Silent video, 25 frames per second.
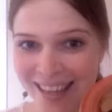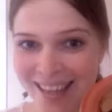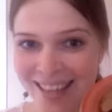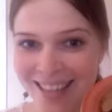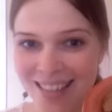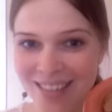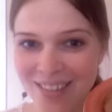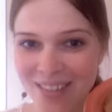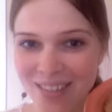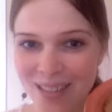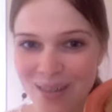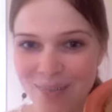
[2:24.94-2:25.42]

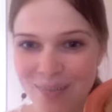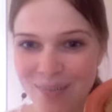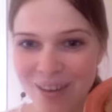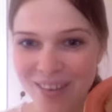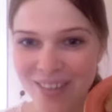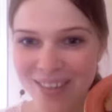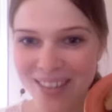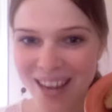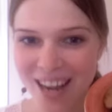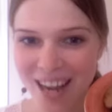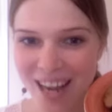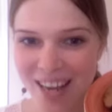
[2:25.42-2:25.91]
So it's
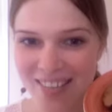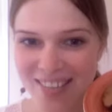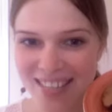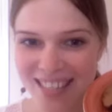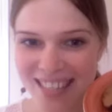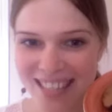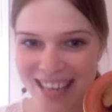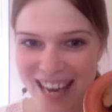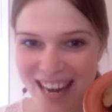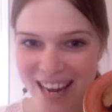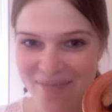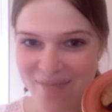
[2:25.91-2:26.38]
about time to
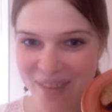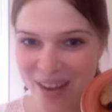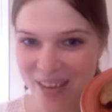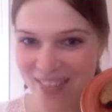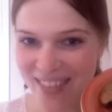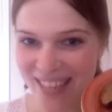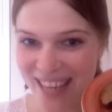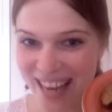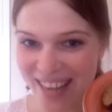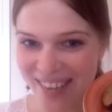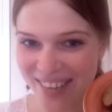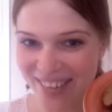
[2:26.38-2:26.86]
take my
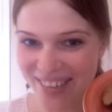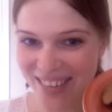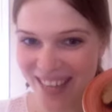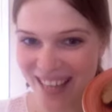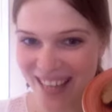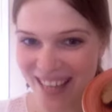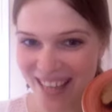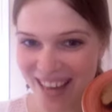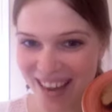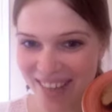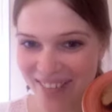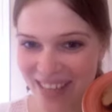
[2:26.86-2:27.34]
potatoes out
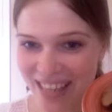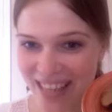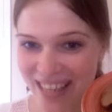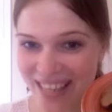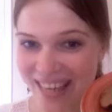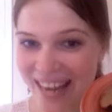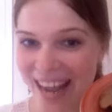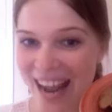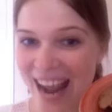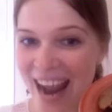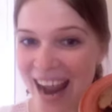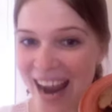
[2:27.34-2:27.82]
of the
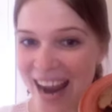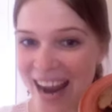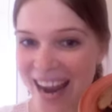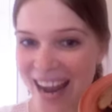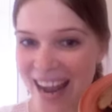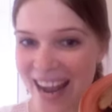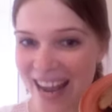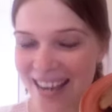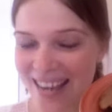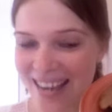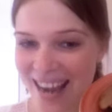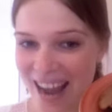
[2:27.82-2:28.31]
oven,
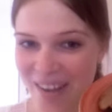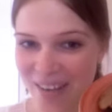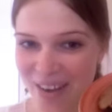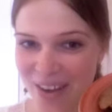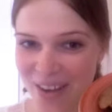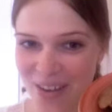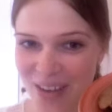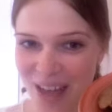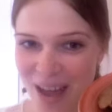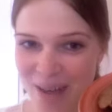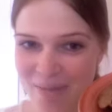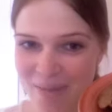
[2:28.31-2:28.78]
and now
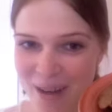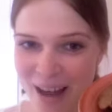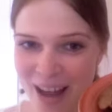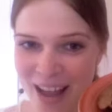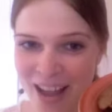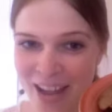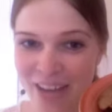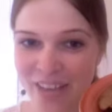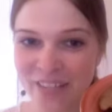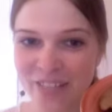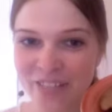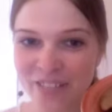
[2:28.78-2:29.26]
I'll get
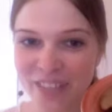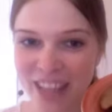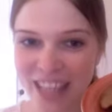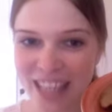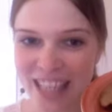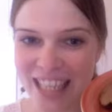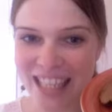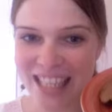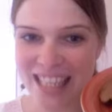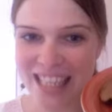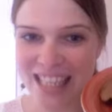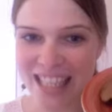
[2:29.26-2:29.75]
my
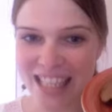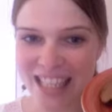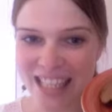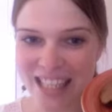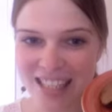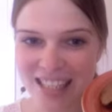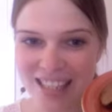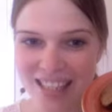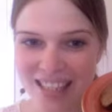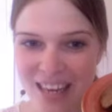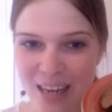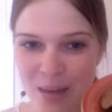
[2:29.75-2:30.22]
Philly
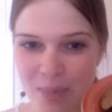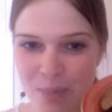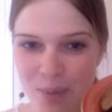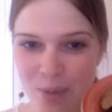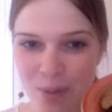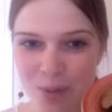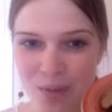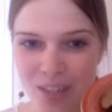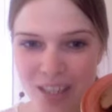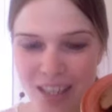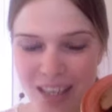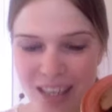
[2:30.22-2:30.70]
cheesesteak
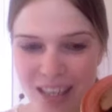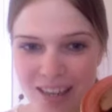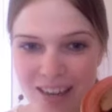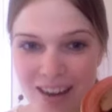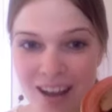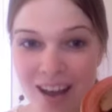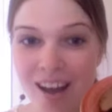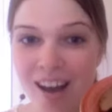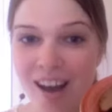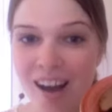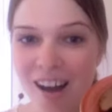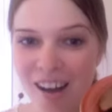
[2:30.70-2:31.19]
poutine
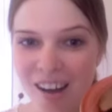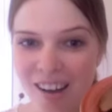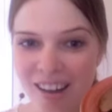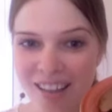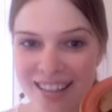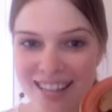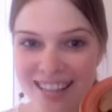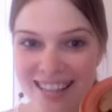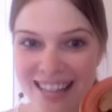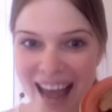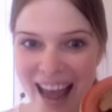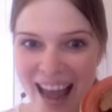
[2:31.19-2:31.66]
all
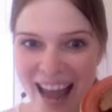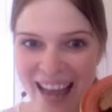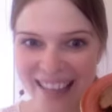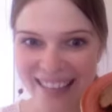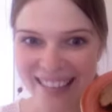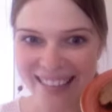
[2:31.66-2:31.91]
set.